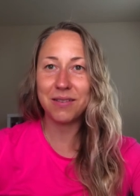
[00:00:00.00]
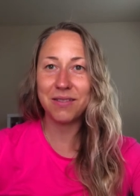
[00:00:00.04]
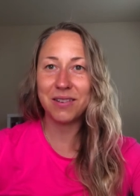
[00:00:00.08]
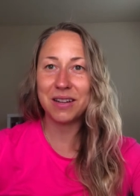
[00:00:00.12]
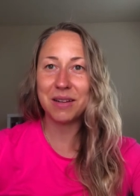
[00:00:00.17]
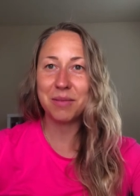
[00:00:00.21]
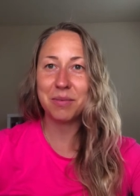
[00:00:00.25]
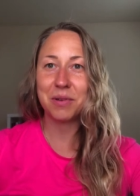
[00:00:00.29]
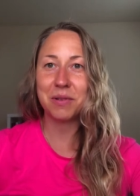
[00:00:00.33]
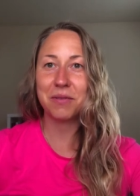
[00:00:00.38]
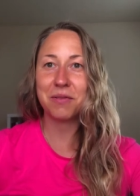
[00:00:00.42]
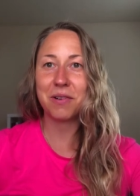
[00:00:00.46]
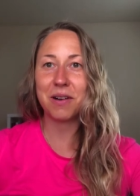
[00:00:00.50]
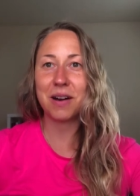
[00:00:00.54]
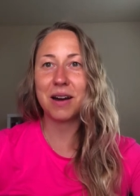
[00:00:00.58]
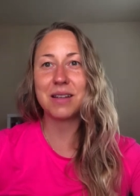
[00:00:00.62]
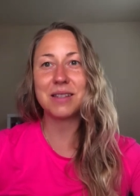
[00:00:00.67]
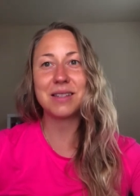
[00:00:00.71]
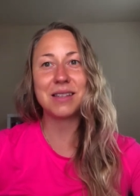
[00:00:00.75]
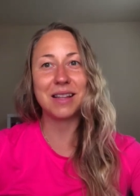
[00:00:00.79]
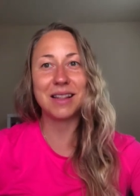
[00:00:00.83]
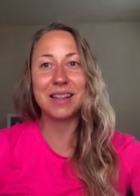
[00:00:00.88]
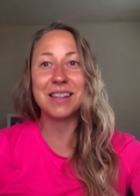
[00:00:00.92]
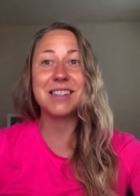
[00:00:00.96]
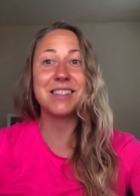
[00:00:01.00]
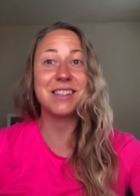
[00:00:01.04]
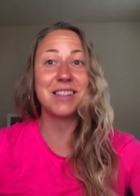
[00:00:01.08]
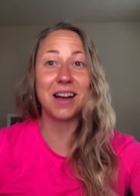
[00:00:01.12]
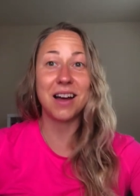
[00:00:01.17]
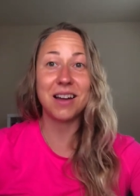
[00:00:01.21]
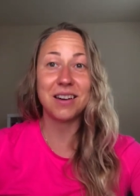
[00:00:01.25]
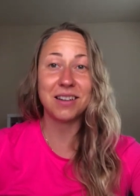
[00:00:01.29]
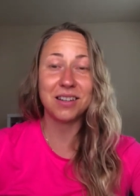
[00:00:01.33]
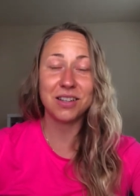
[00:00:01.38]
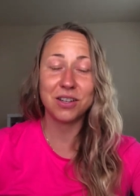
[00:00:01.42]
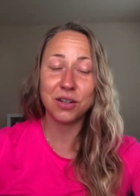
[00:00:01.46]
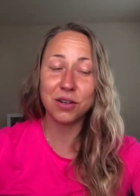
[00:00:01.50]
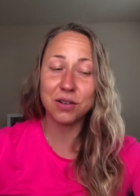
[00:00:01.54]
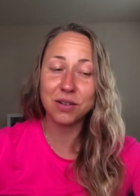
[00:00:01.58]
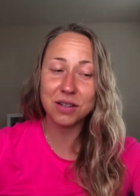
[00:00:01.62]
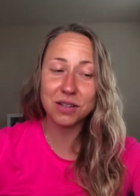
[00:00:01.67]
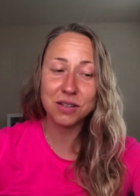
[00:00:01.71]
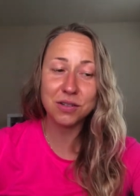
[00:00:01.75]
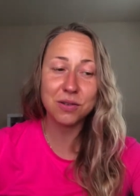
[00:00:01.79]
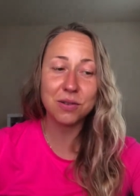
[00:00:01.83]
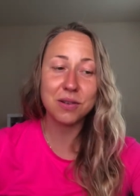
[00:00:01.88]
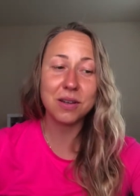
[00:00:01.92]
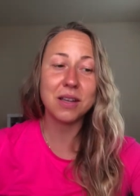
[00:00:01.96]
available for us, at least not in the yoga
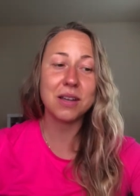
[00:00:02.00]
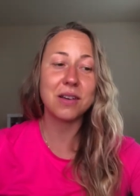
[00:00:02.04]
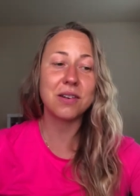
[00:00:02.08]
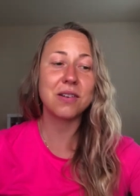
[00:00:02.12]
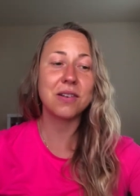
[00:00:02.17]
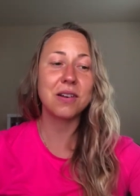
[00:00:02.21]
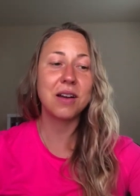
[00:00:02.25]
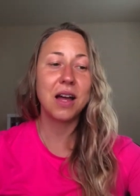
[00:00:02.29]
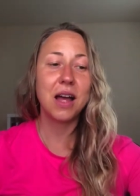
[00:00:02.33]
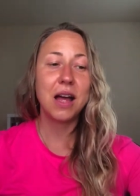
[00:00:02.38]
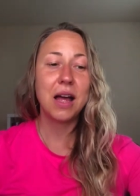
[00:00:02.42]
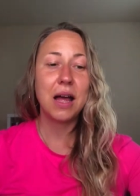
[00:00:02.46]
studio.